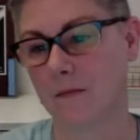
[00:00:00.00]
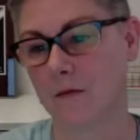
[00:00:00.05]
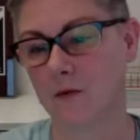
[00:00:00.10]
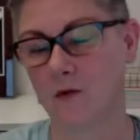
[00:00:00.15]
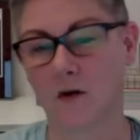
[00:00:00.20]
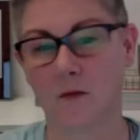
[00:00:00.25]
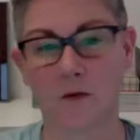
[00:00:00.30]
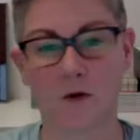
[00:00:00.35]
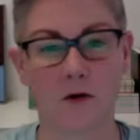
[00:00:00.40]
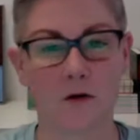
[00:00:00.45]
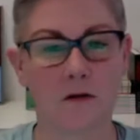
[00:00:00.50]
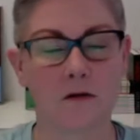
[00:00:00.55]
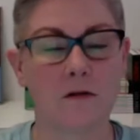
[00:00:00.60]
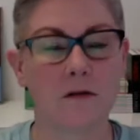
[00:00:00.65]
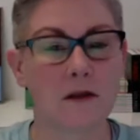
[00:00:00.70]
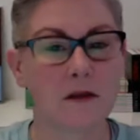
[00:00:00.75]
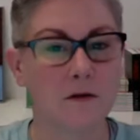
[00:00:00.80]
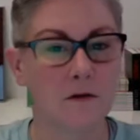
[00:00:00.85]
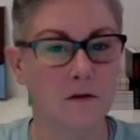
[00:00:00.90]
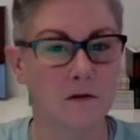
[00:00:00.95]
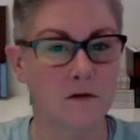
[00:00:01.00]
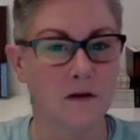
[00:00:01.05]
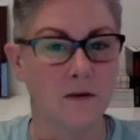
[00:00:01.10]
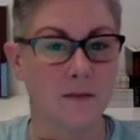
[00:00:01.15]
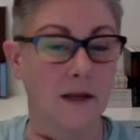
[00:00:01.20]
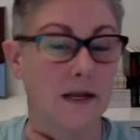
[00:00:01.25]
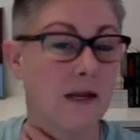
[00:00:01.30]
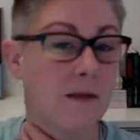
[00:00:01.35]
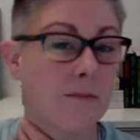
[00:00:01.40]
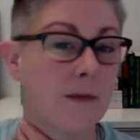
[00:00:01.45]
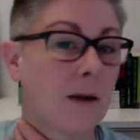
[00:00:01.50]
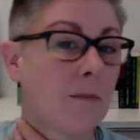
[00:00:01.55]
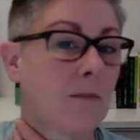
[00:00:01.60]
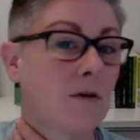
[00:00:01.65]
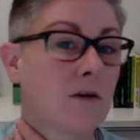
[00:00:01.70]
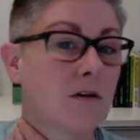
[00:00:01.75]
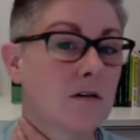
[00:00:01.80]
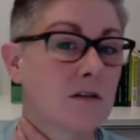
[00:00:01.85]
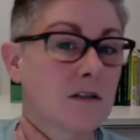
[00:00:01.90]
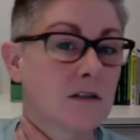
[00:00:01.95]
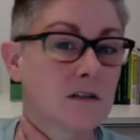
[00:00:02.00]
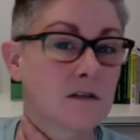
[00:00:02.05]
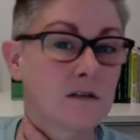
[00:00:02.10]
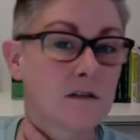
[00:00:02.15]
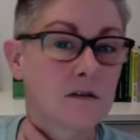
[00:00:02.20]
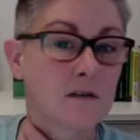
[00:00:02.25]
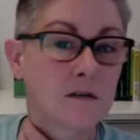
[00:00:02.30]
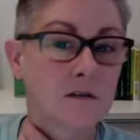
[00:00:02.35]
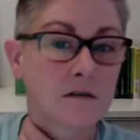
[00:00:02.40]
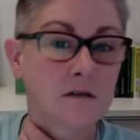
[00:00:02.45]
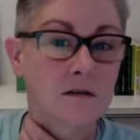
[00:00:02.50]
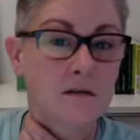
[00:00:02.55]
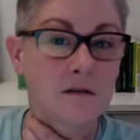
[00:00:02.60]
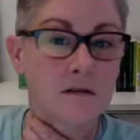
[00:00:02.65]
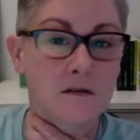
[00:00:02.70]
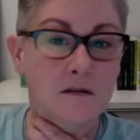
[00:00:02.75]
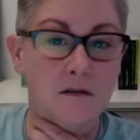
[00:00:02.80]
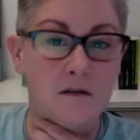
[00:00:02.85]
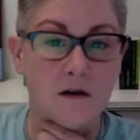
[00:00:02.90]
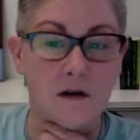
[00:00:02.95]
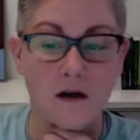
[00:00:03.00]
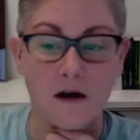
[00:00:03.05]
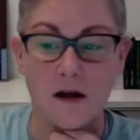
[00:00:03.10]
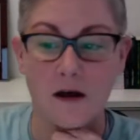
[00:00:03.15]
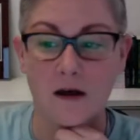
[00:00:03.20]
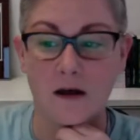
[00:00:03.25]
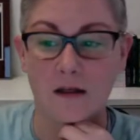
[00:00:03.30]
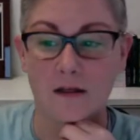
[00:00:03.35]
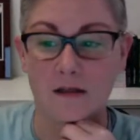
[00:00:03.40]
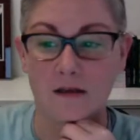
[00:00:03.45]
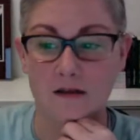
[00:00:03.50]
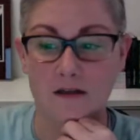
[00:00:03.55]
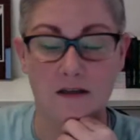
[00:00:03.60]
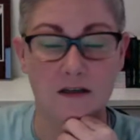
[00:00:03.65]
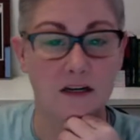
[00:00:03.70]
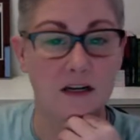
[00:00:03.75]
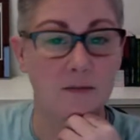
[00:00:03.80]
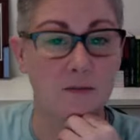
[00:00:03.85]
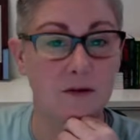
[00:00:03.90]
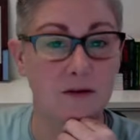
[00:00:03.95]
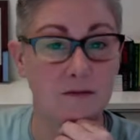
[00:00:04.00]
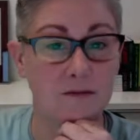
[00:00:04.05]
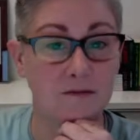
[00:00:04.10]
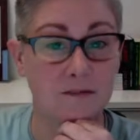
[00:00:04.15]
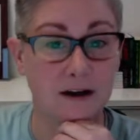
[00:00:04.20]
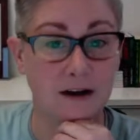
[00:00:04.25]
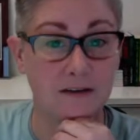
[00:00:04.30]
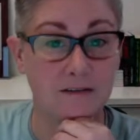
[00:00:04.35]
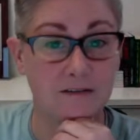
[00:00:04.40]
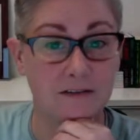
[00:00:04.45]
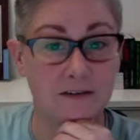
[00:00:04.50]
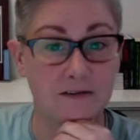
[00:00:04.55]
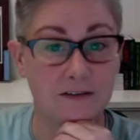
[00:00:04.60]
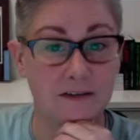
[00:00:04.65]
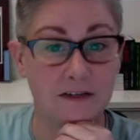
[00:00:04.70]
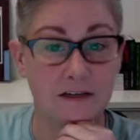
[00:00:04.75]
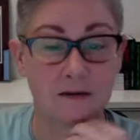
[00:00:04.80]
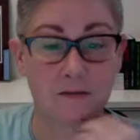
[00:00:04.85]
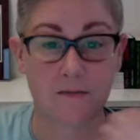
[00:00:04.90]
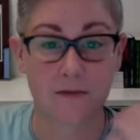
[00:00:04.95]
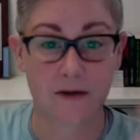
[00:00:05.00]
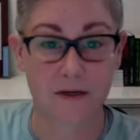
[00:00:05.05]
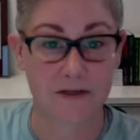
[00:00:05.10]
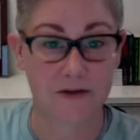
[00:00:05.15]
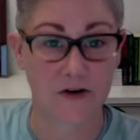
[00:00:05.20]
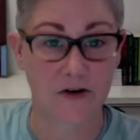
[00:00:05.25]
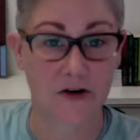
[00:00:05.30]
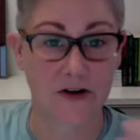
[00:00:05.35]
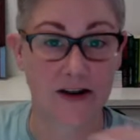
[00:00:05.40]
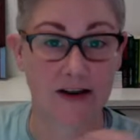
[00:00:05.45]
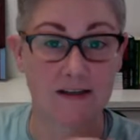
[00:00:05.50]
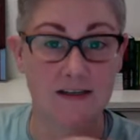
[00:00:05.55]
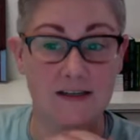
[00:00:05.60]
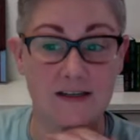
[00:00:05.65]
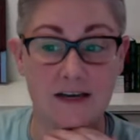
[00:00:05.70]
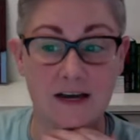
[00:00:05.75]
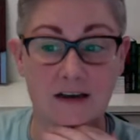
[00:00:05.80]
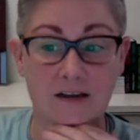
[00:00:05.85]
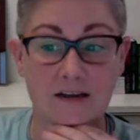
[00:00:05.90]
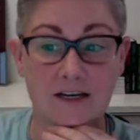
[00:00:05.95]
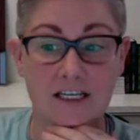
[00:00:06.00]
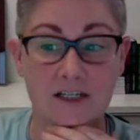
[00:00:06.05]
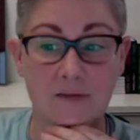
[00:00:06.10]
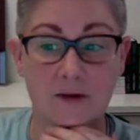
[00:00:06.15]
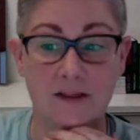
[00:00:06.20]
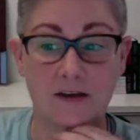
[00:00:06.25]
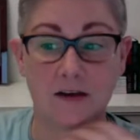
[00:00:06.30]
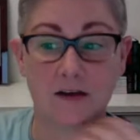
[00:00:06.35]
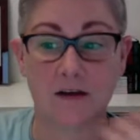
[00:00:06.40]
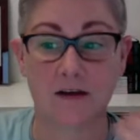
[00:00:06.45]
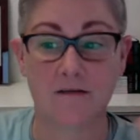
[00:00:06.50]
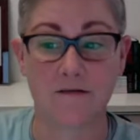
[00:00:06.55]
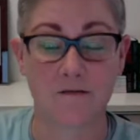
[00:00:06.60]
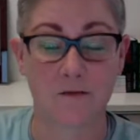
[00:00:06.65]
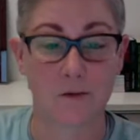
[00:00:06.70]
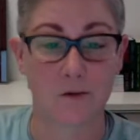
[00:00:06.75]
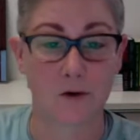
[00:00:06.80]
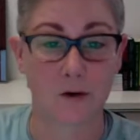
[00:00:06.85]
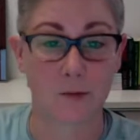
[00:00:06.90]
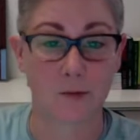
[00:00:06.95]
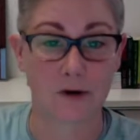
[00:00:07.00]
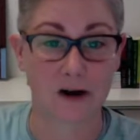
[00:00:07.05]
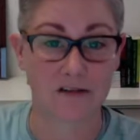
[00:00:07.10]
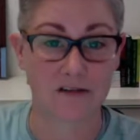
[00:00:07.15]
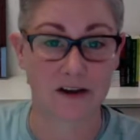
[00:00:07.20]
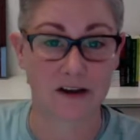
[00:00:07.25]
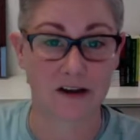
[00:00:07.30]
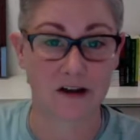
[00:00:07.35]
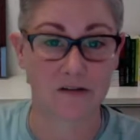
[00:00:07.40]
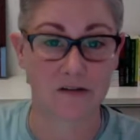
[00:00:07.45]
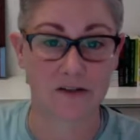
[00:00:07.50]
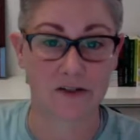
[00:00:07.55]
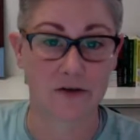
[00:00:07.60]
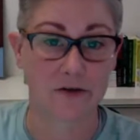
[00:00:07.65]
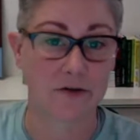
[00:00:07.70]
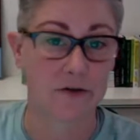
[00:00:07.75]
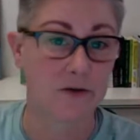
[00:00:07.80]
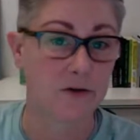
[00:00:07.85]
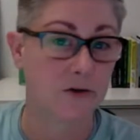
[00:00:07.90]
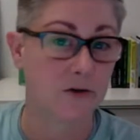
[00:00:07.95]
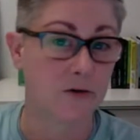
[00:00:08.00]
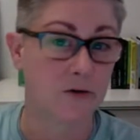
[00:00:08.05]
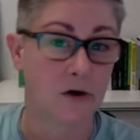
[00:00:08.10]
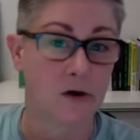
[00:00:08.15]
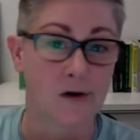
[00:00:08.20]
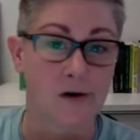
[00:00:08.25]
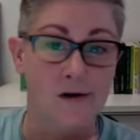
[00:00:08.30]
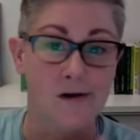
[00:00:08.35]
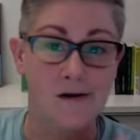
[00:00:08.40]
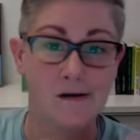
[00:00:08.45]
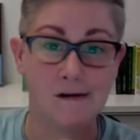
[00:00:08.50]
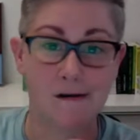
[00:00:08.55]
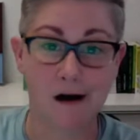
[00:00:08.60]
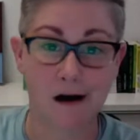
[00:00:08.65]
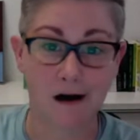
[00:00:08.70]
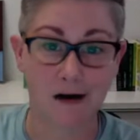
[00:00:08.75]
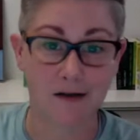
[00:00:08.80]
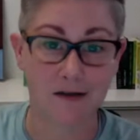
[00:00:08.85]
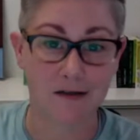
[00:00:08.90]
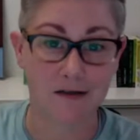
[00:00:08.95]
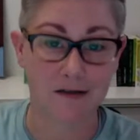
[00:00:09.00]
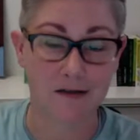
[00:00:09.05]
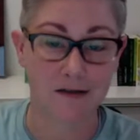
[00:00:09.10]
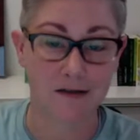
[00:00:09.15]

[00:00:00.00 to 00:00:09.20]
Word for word: normal legal committee members. Uh, that's going to be five fifty because they're going to get C L Es with it, and for private counsel who are not